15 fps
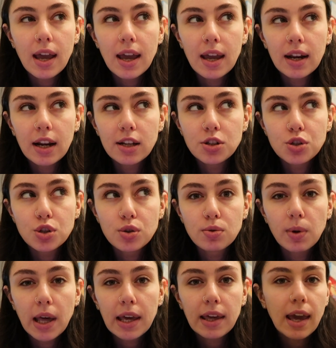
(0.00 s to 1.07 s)
And I do
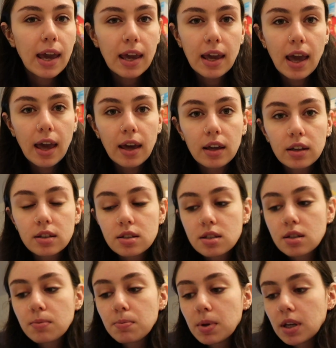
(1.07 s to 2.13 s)
like 8
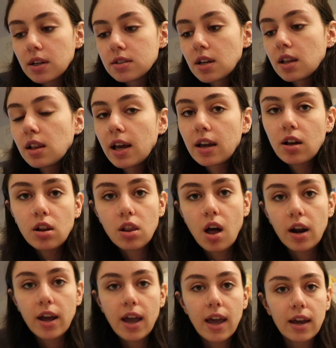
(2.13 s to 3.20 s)
eggs because I like a
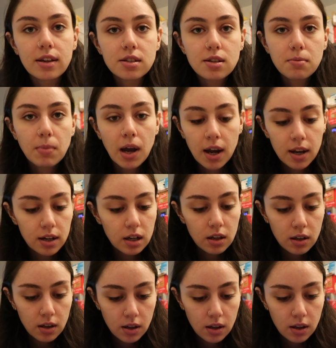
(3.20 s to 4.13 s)
lot of eggs in mine.